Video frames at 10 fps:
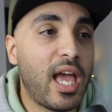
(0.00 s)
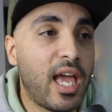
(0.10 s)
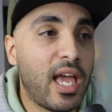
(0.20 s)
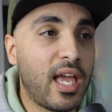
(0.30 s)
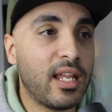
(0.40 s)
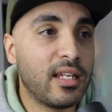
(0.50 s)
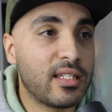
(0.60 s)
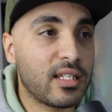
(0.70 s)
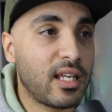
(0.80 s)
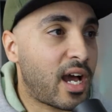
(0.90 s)

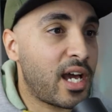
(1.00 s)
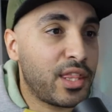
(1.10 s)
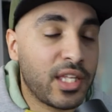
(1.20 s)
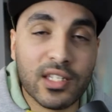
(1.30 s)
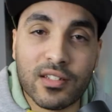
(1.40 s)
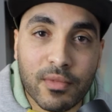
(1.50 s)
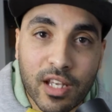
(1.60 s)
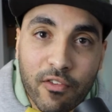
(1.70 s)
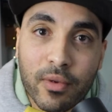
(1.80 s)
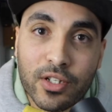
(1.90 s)
and I think it's
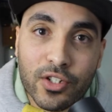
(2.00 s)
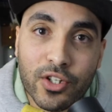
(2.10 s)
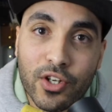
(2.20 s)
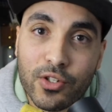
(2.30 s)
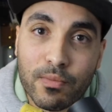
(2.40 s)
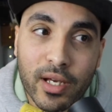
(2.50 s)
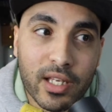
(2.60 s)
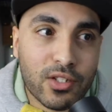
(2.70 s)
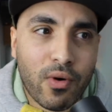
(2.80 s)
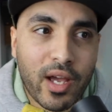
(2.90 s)
something everybody should use, but
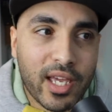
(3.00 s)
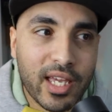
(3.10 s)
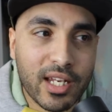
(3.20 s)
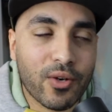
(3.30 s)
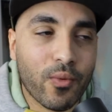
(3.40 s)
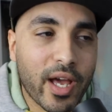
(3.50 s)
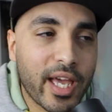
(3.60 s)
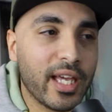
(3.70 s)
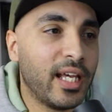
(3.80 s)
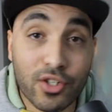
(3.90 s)
it's quite hidden
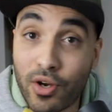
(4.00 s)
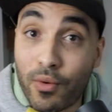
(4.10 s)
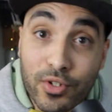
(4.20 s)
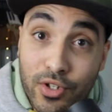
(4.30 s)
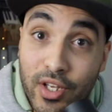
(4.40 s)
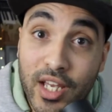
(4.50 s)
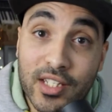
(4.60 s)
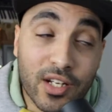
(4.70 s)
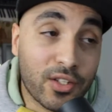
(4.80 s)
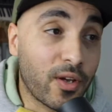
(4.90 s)
away. So I want to show you
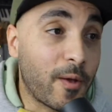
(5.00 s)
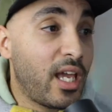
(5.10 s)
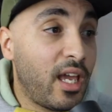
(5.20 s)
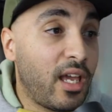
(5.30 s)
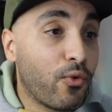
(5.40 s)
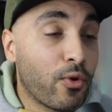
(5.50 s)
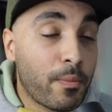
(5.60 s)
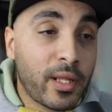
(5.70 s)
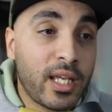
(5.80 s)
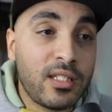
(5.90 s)
guys how to do it. It
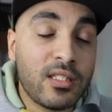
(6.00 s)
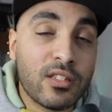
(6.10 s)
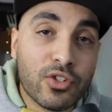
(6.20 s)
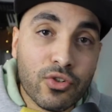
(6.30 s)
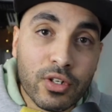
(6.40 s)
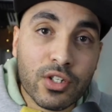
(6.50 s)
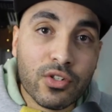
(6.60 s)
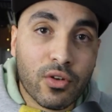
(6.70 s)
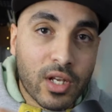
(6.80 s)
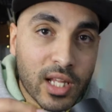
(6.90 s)
replaces the
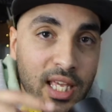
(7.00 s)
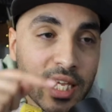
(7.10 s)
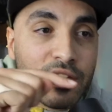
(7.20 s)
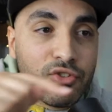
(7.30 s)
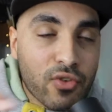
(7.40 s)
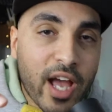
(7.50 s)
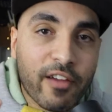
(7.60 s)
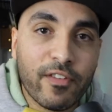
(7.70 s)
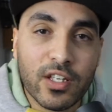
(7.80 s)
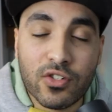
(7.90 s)
traditional click and
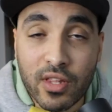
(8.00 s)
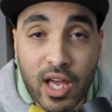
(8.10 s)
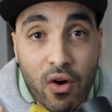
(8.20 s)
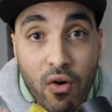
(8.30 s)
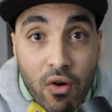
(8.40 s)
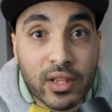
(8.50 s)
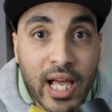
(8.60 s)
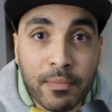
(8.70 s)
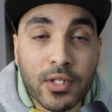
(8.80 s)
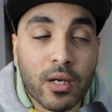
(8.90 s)
drag feature that all
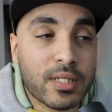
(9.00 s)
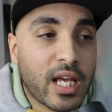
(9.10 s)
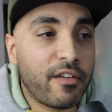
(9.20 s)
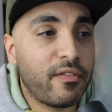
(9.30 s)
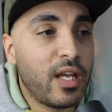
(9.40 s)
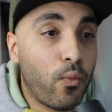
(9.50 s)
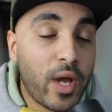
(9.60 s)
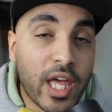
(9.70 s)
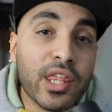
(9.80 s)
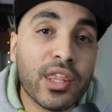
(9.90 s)
laptops have
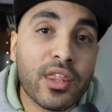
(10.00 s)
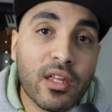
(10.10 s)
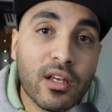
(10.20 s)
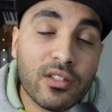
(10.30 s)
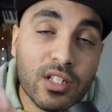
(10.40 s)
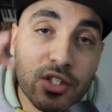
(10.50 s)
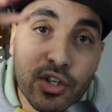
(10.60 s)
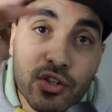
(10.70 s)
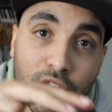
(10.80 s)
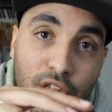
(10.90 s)
with just
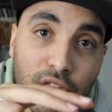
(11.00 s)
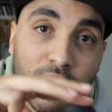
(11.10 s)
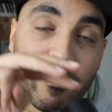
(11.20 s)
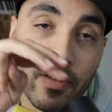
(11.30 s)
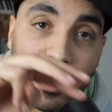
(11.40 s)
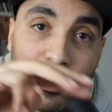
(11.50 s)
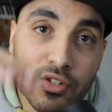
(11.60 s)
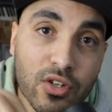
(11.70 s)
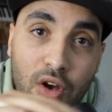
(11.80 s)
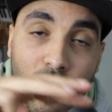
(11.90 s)
using your 3
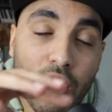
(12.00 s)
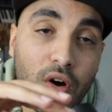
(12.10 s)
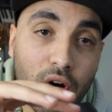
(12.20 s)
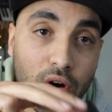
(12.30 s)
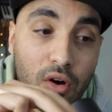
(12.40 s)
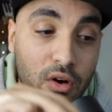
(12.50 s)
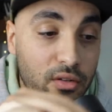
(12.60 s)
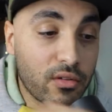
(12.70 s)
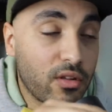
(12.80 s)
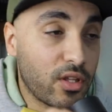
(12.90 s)
fingers
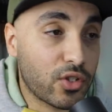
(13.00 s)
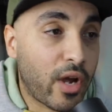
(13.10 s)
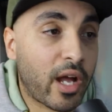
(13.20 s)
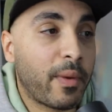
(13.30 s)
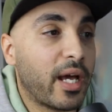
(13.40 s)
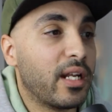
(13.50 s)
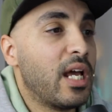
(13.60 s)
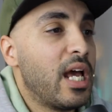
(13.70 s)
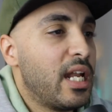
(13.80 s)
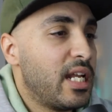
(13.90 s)
on the
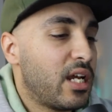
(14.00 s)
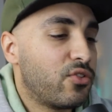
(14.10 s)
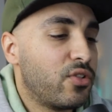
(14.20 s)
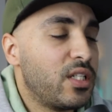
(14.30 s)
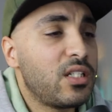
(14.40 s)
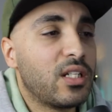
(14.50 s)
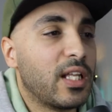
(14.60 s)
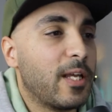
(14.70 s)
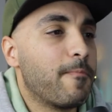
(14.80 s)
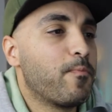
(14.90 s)
trackpad. Now,
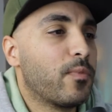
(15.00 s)
traditionally,